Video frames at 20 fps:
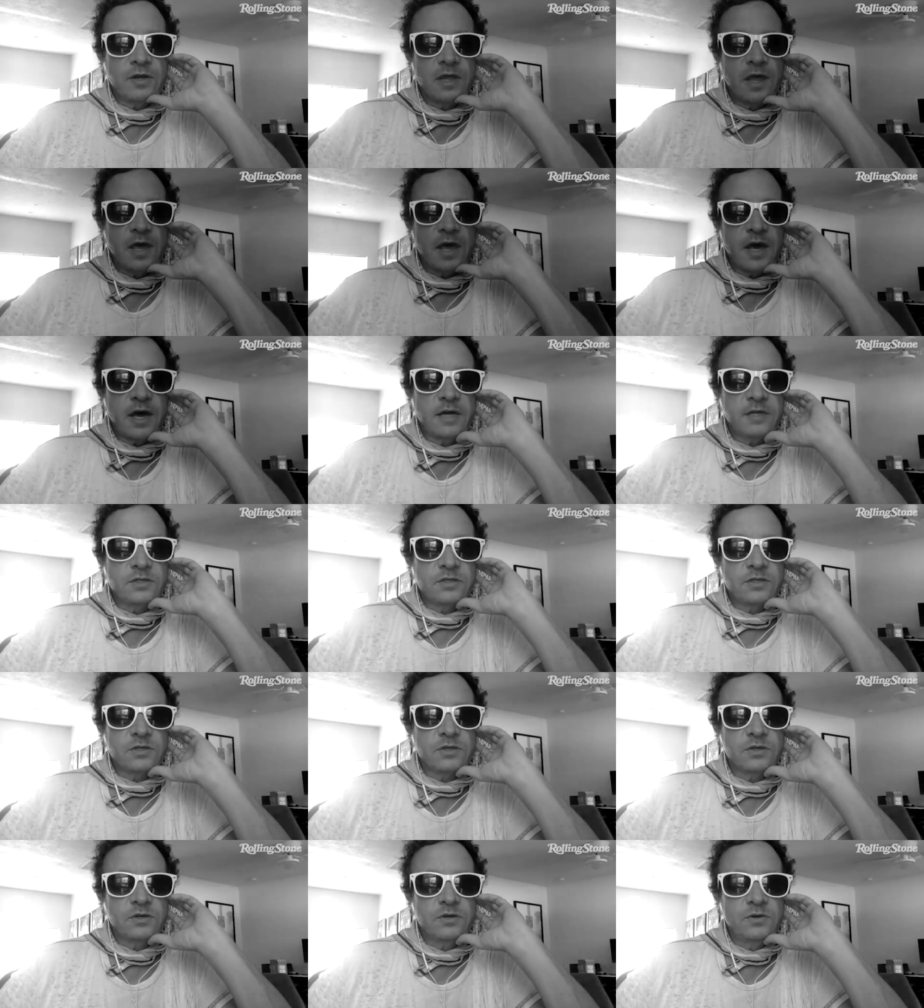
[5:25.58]

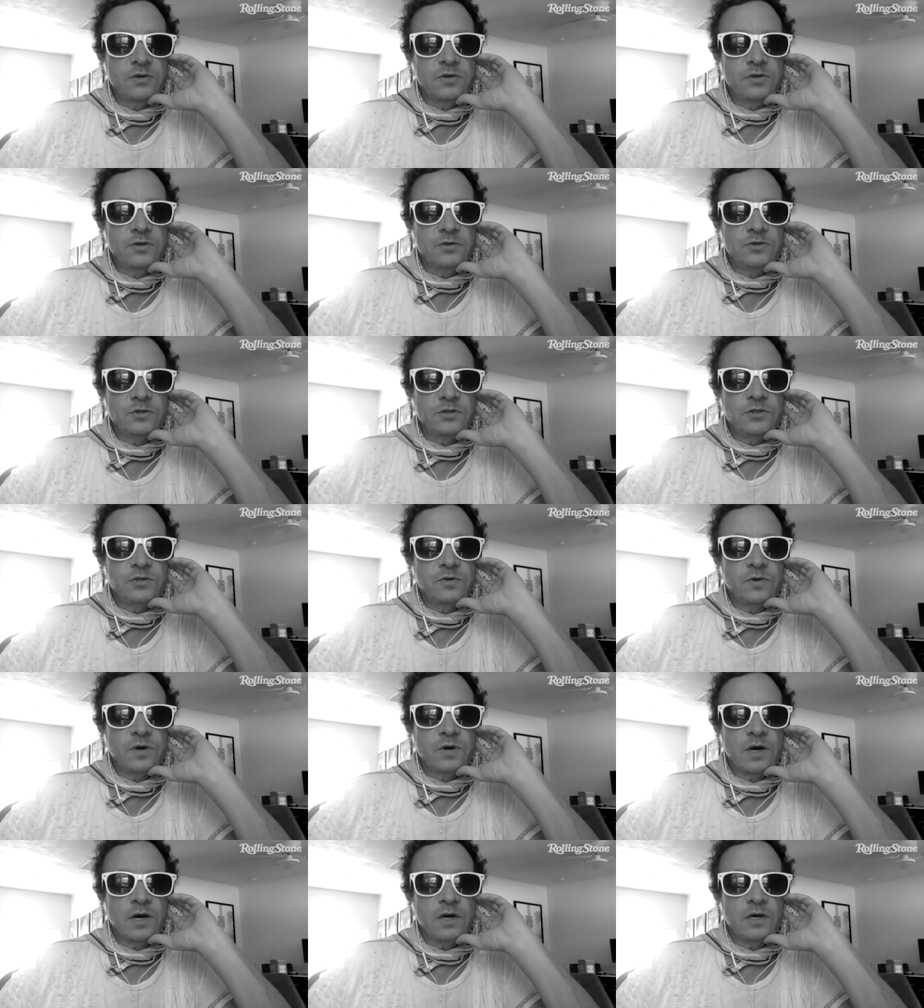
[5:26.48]
Gatz, who used to
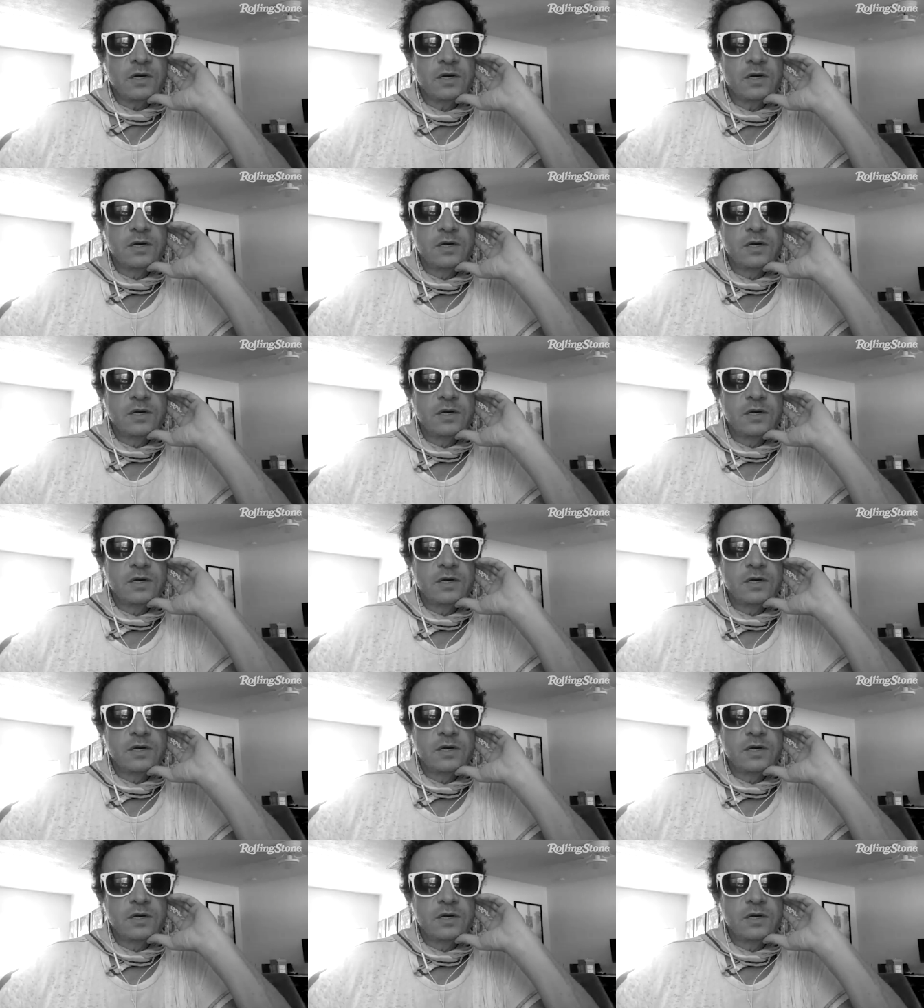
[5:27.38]
uh,